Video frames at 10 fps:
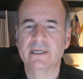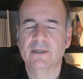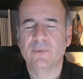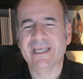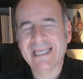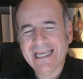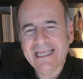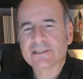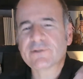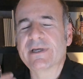We
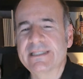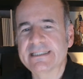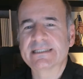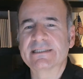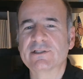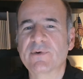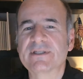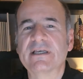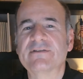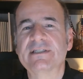integrate these things into
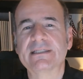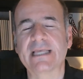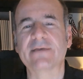ourselves and say,